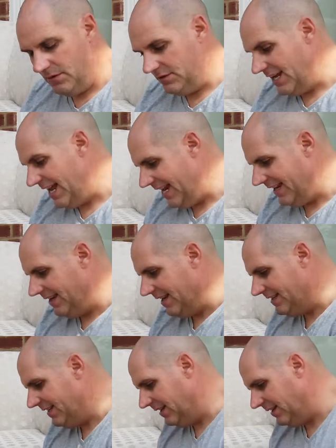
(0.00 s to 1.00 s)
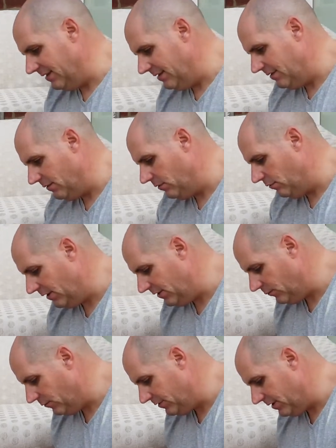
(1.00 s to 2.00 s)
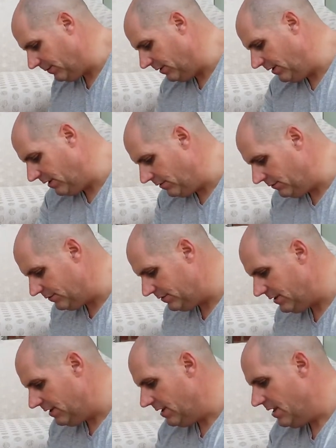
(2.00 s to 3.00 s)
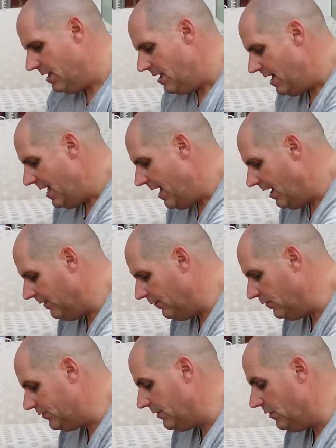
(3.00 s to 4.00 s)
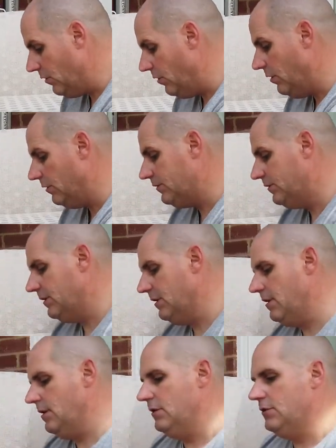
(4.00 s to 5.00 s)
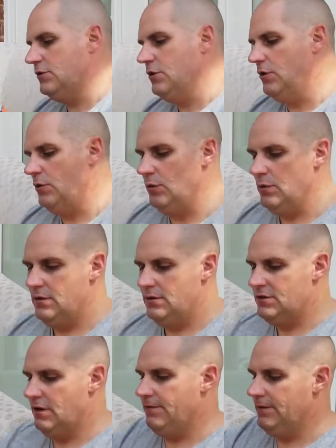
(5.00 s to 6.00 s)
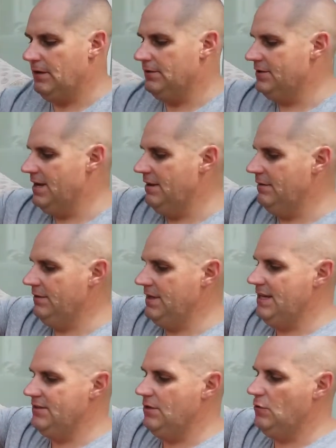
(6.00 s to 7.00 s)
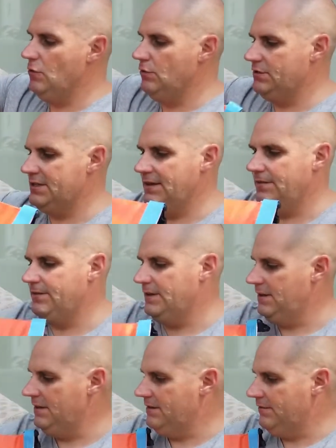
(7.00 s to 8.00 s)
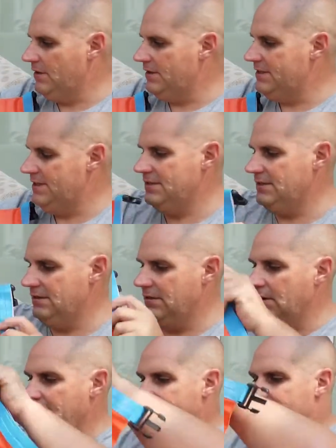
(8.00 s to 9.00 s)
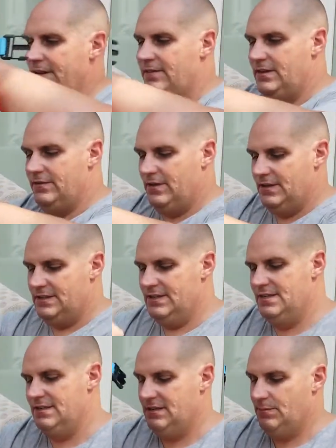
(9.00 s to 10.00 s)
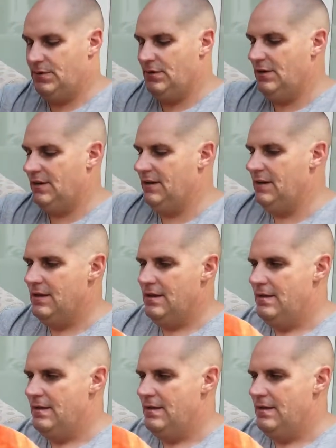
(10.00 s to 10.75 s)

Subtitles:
because I hate getting the chlorinated water up my nose. And I've also got 2 toe floats. Now these are not safety devices, these are not life-saving devices, these are purely